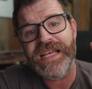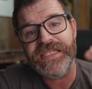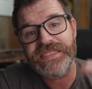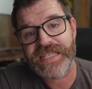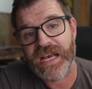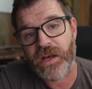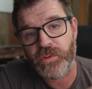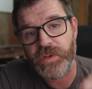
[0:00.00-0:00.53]

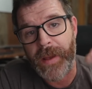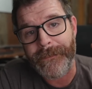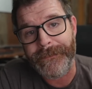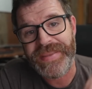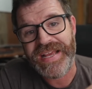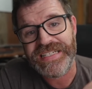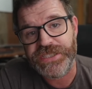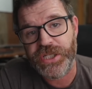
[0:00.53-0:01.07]
sound
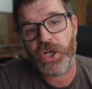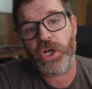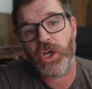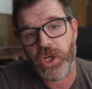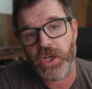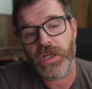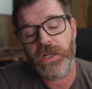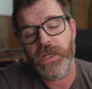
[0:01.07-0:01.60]

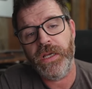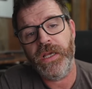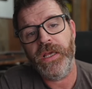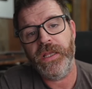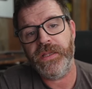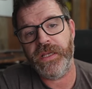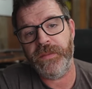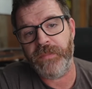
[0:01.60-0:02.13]
better
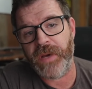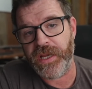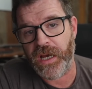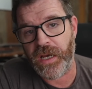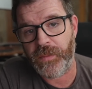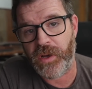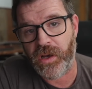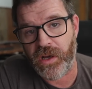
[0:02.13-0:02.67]
than my
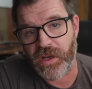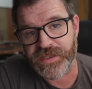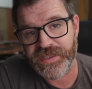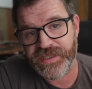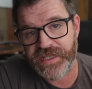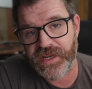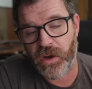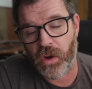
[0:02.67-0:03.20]
Yamaha
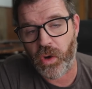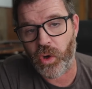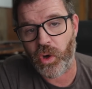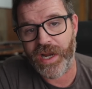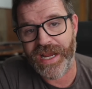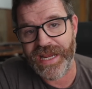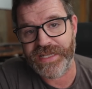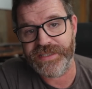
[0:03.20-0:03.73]

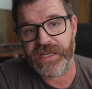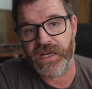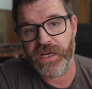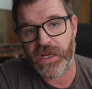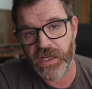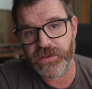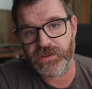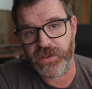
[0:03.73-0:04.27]

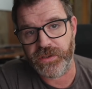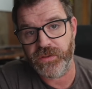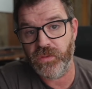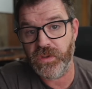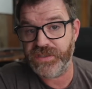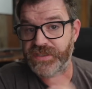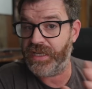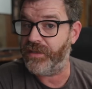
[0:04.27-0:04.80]
CR800,
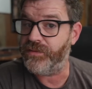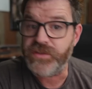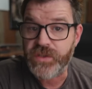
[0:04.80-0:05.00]
which sounds